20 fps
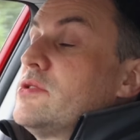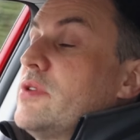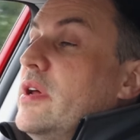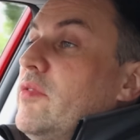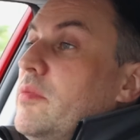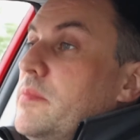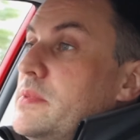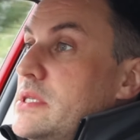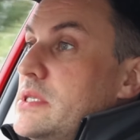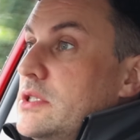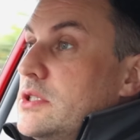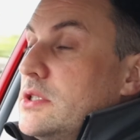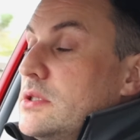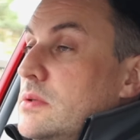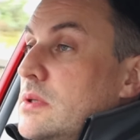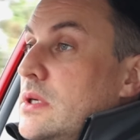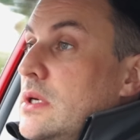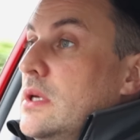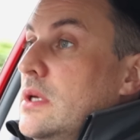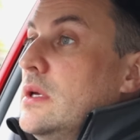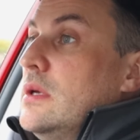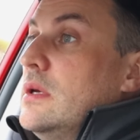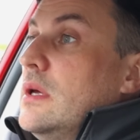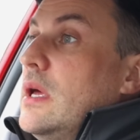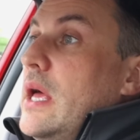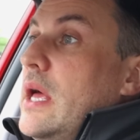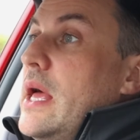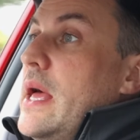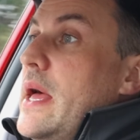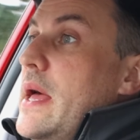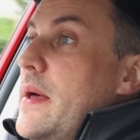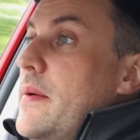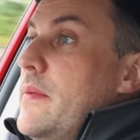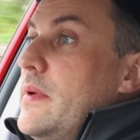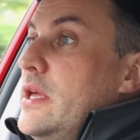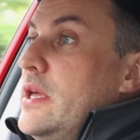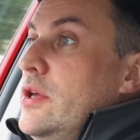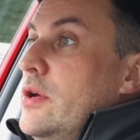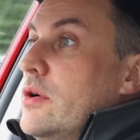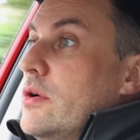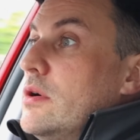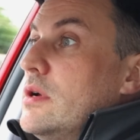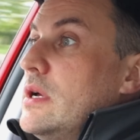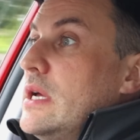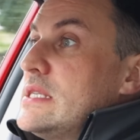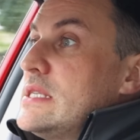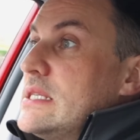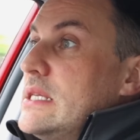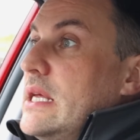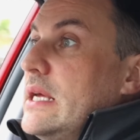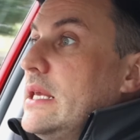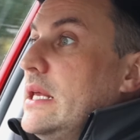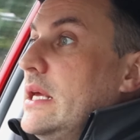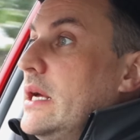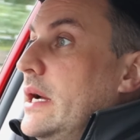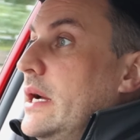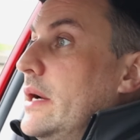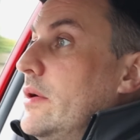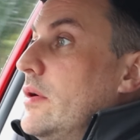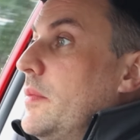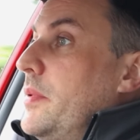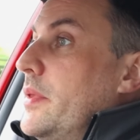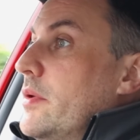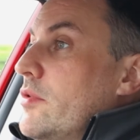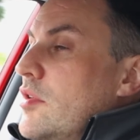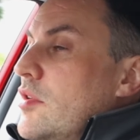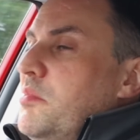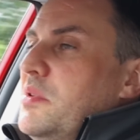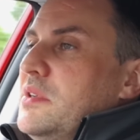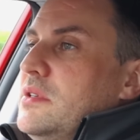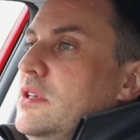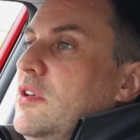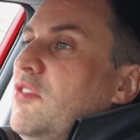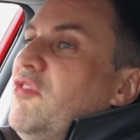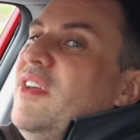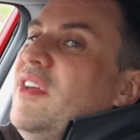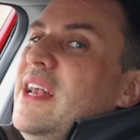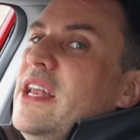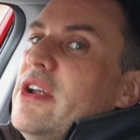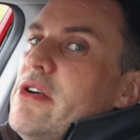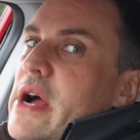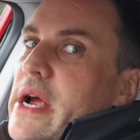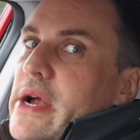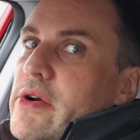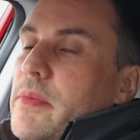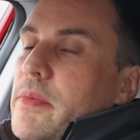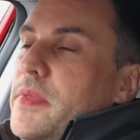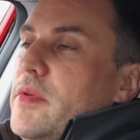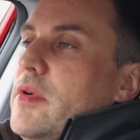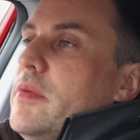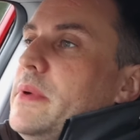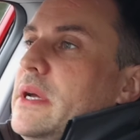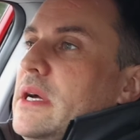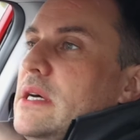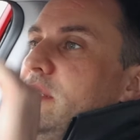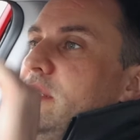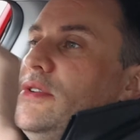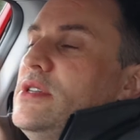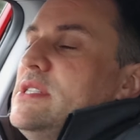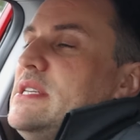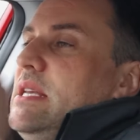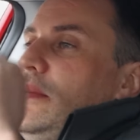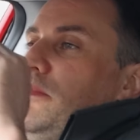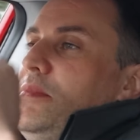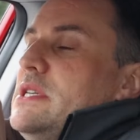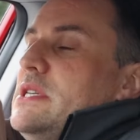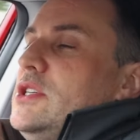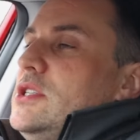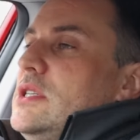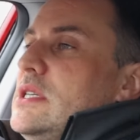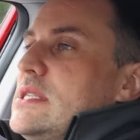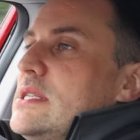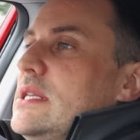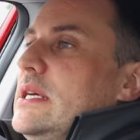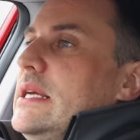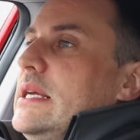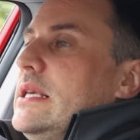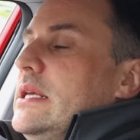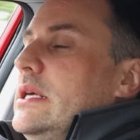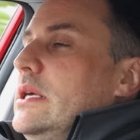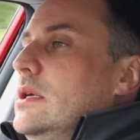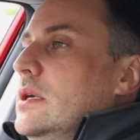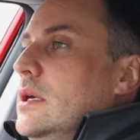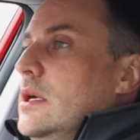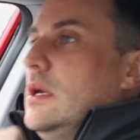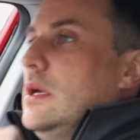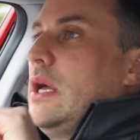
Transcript: driving position. You're slightly higher up in the road, but you feel you're higher up in the road because your seating position is slightly